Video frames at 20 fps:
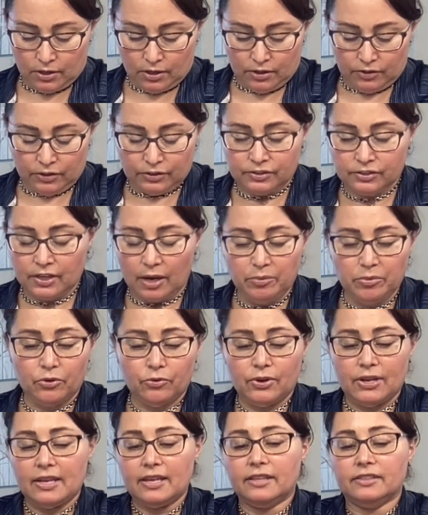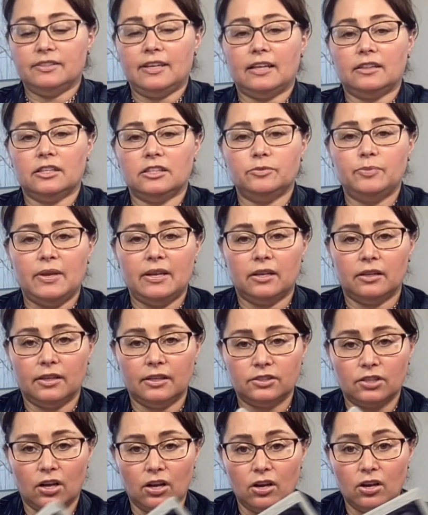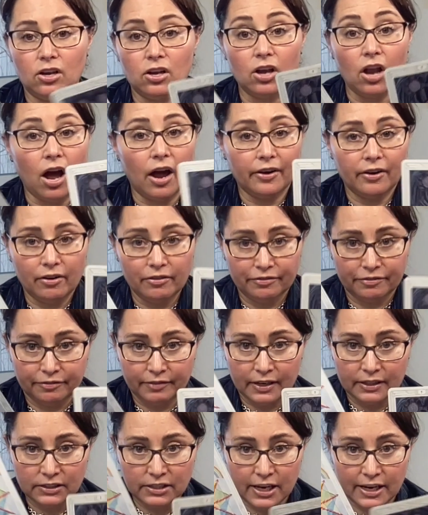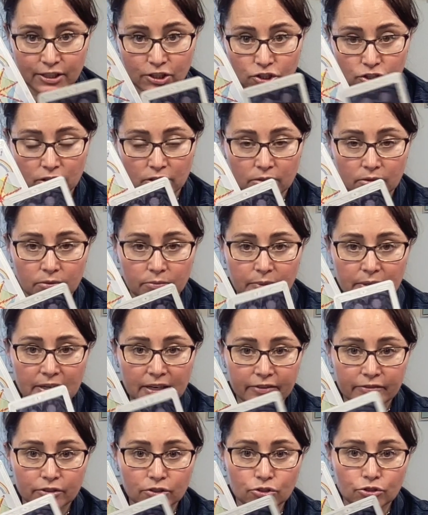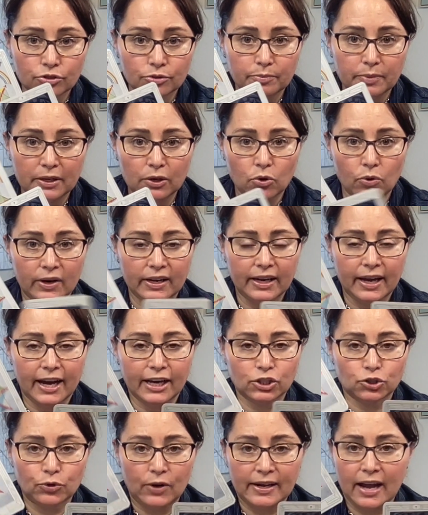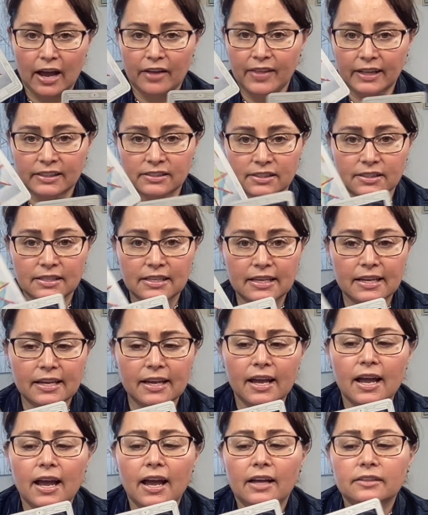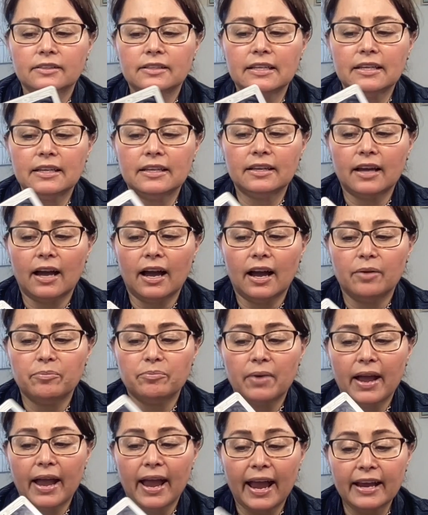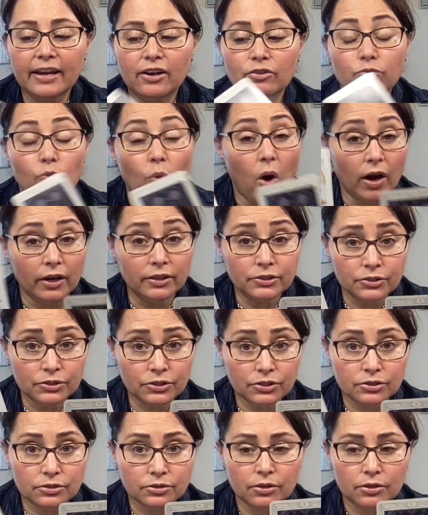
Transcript: the summary is that there's a lot of attention being given to Bitcoin Cash right now. That's the 8 of Wands,